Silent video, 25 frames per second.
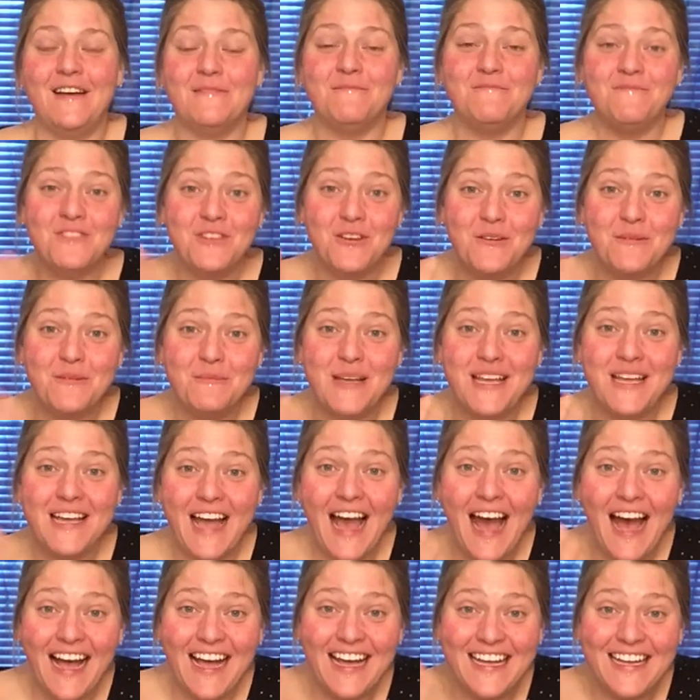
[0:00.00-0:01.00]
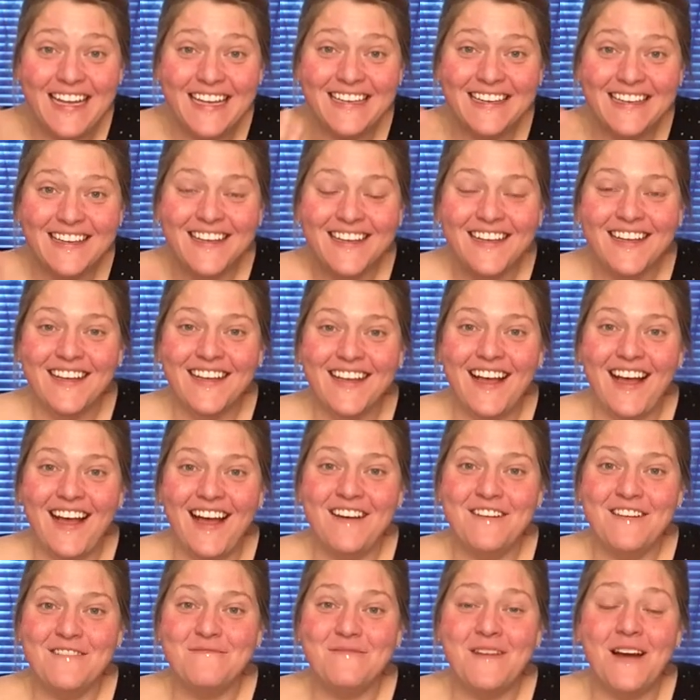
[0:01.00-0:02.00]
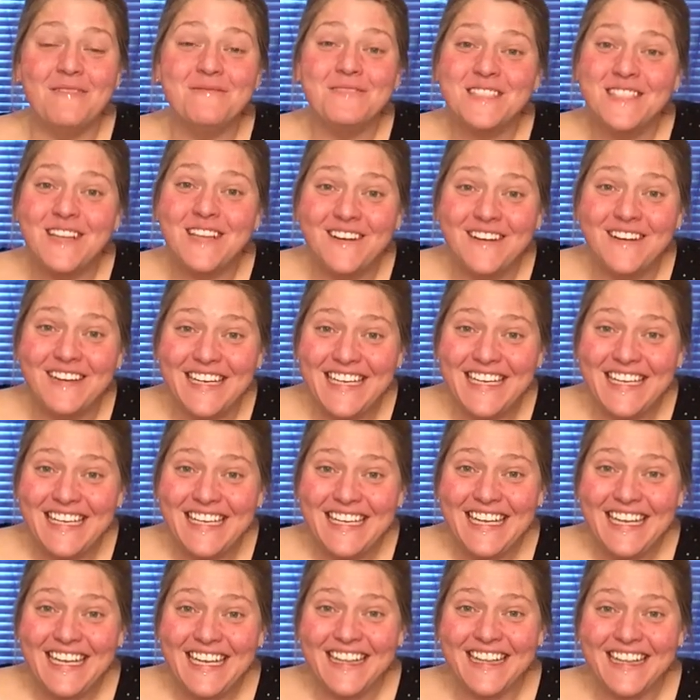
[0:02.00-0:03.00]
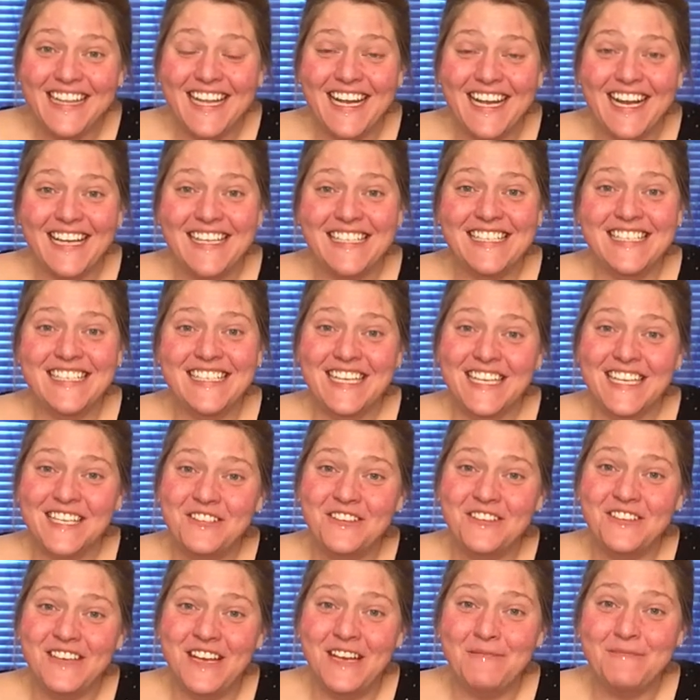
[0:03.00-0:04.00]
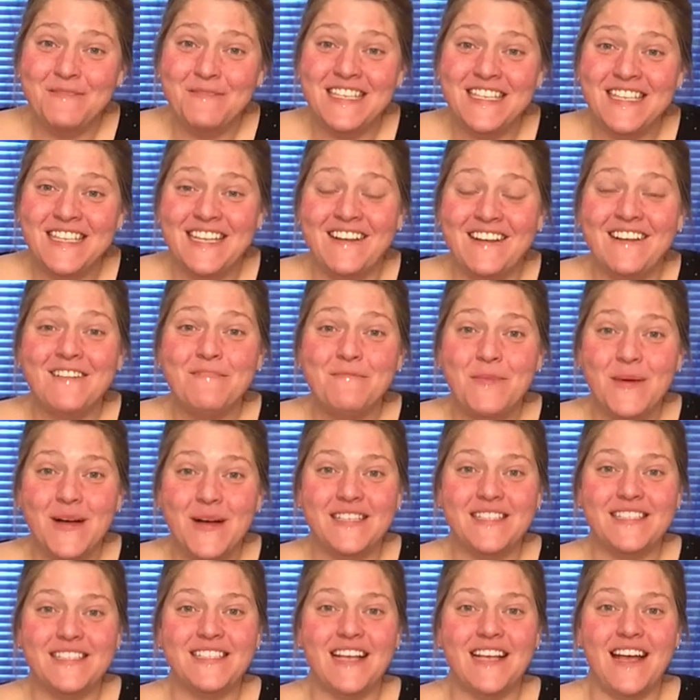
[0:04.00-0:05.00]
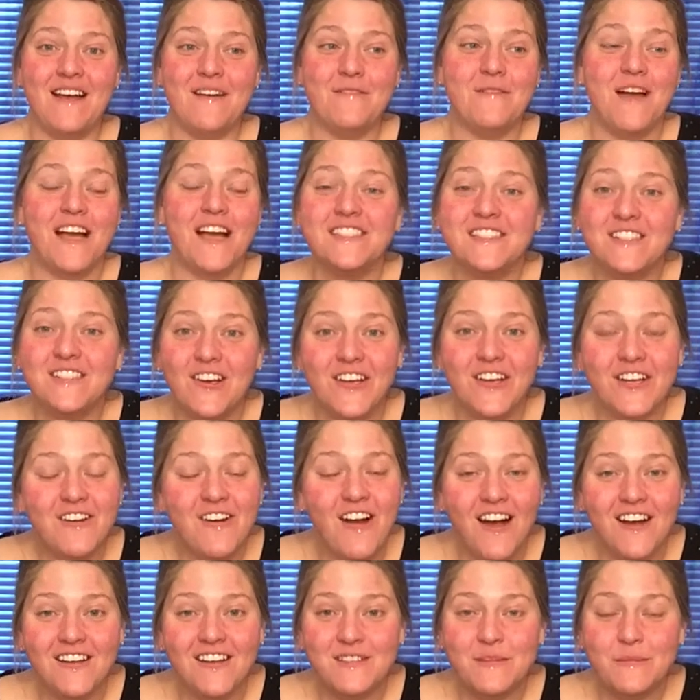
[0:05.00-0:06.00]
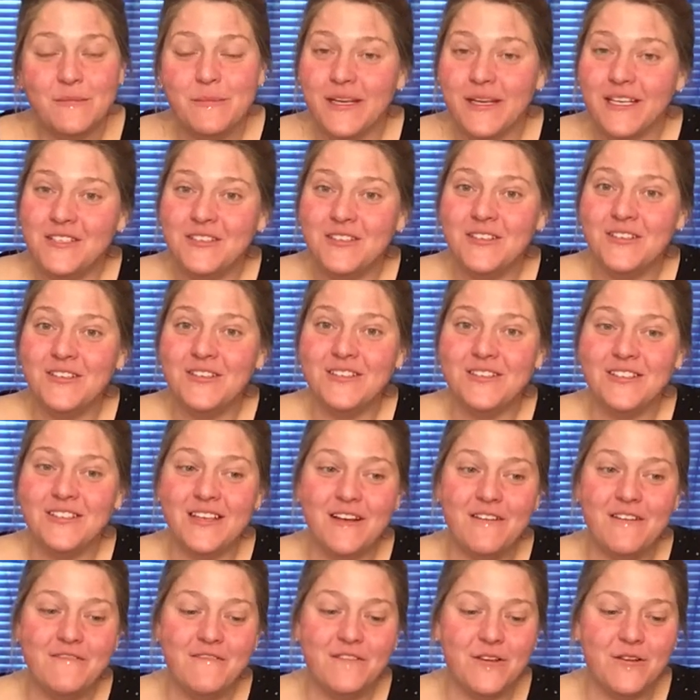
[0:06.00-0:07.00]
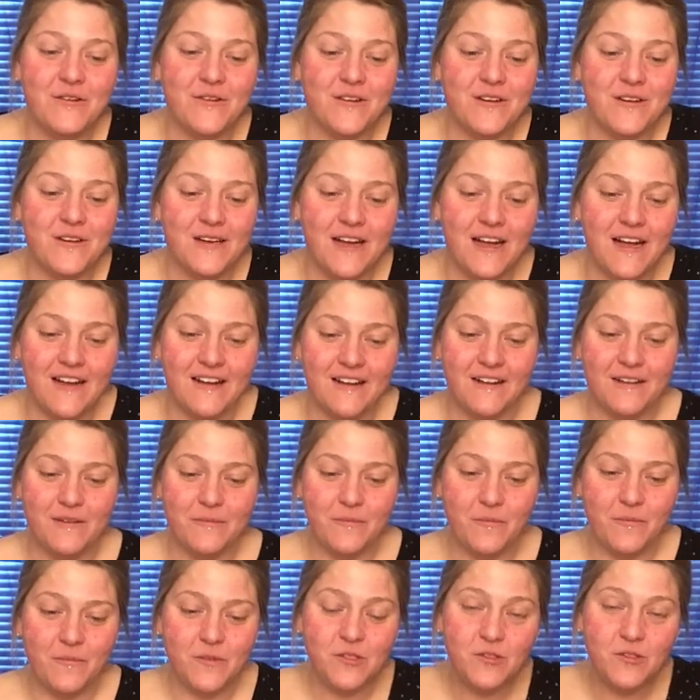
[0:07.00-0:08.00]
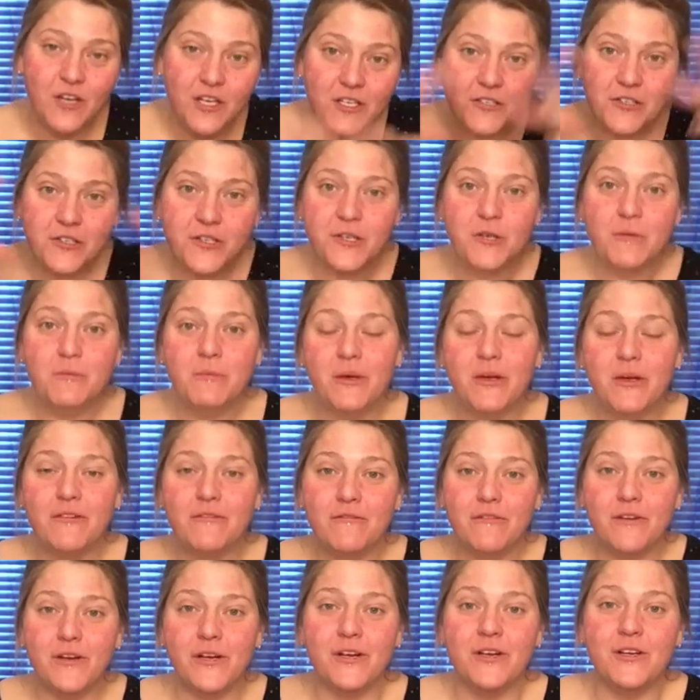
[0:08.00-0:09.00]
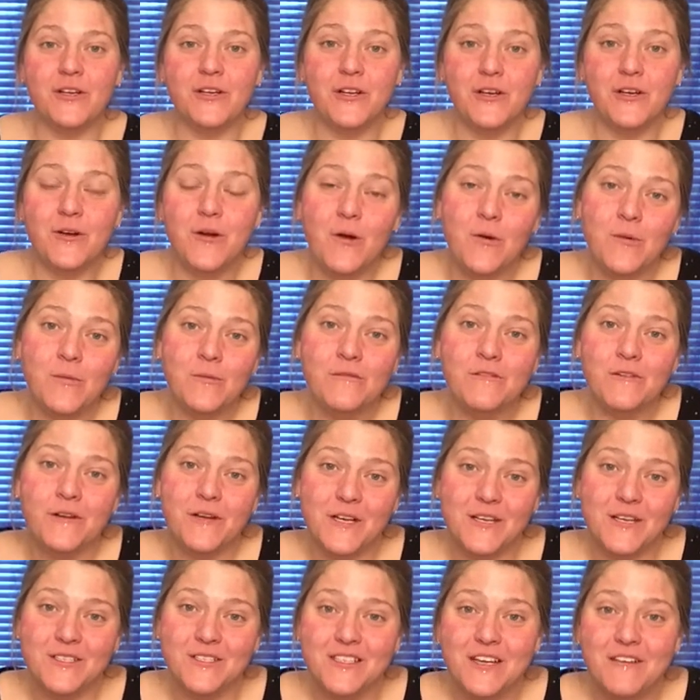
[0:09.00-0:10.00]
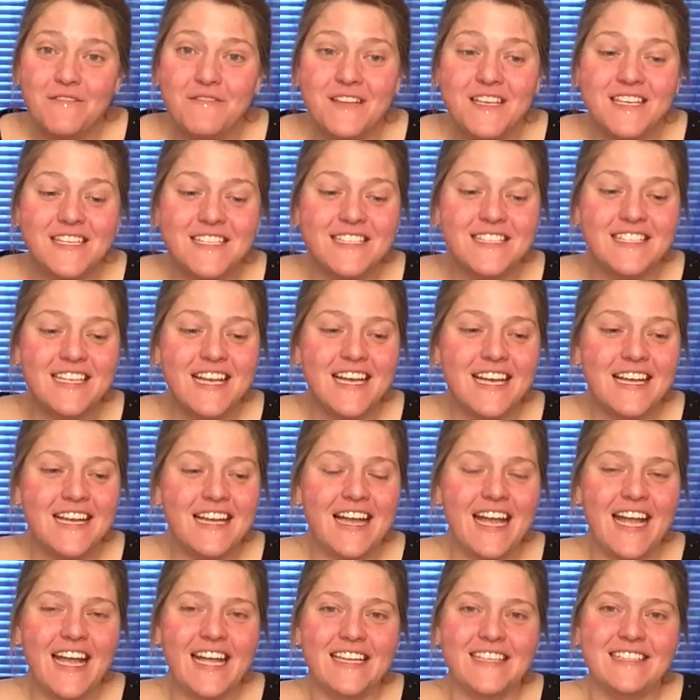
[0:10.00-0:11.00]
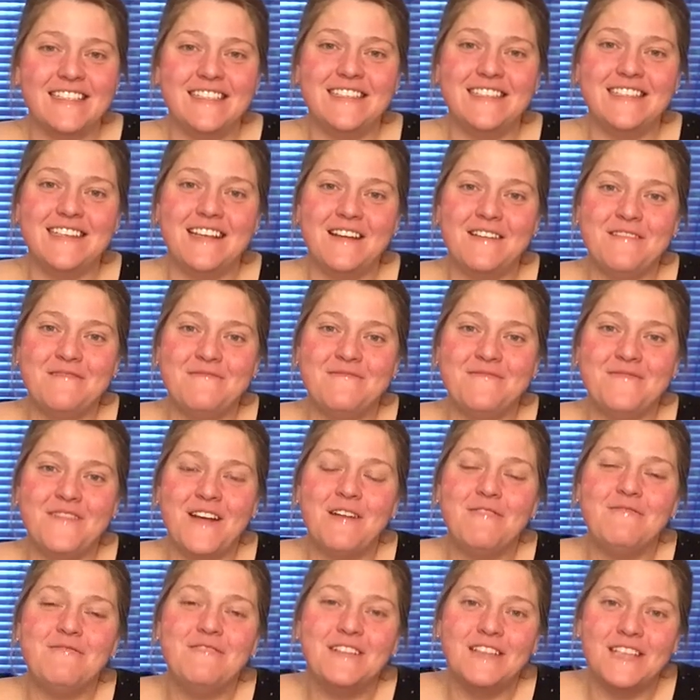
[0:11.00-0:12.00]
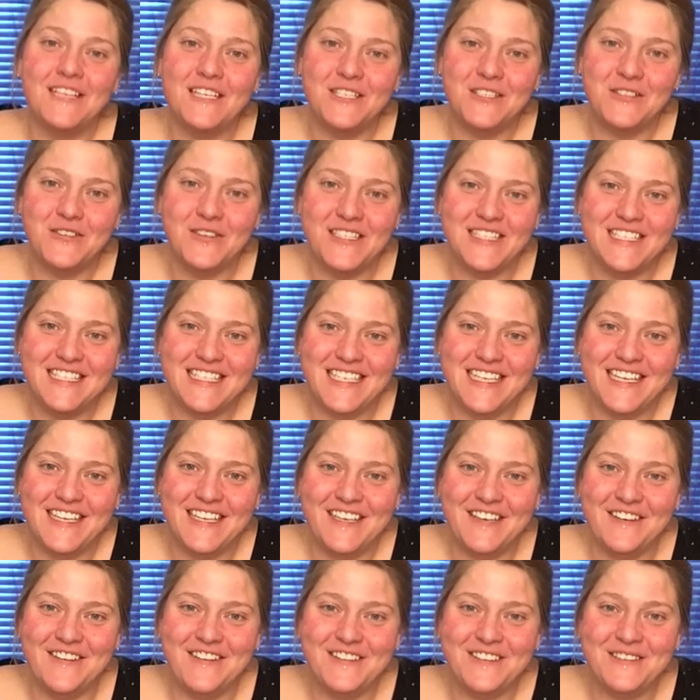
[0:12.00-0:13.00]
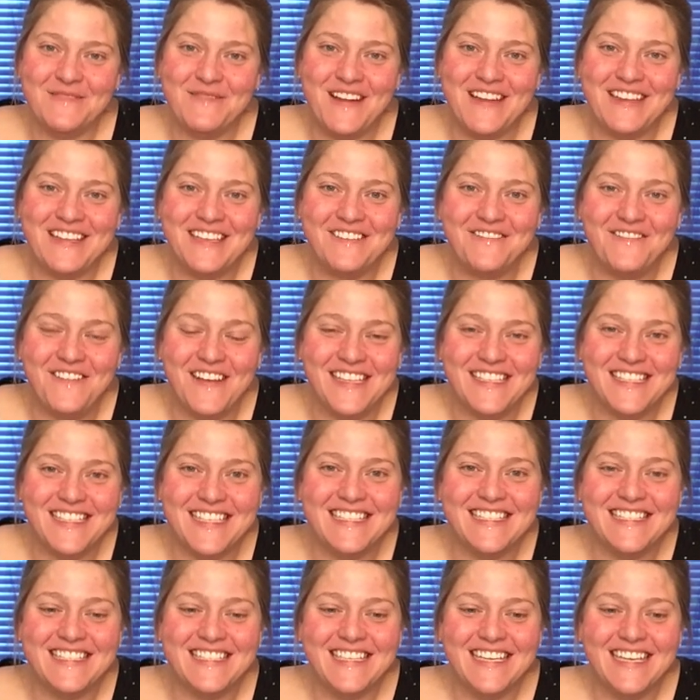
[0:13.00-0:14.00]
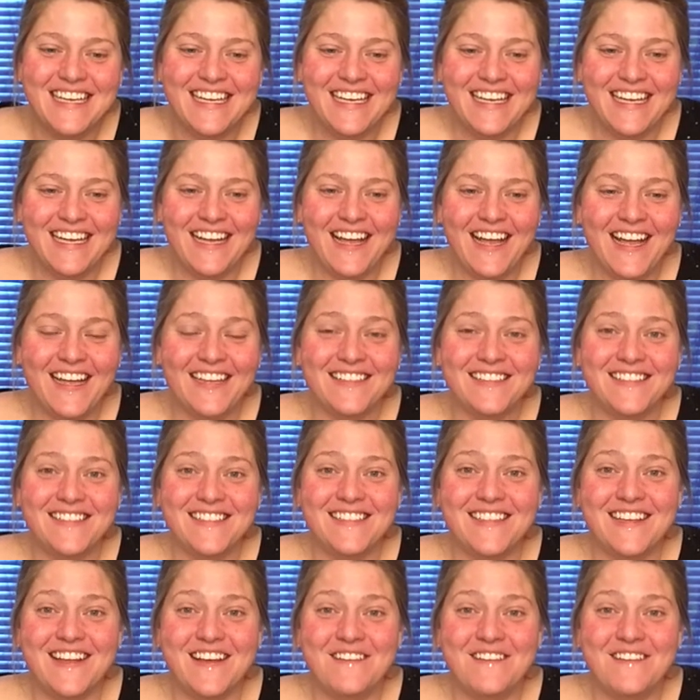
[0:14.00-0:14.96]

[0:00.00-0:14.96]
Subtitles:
Joe and Bea, hi! I'm sorry that I didn't get your names in there, but I saw your awesome pictures of your structure you built for your home for your stuffies, and I really enjoyed seeing your smiling faces, and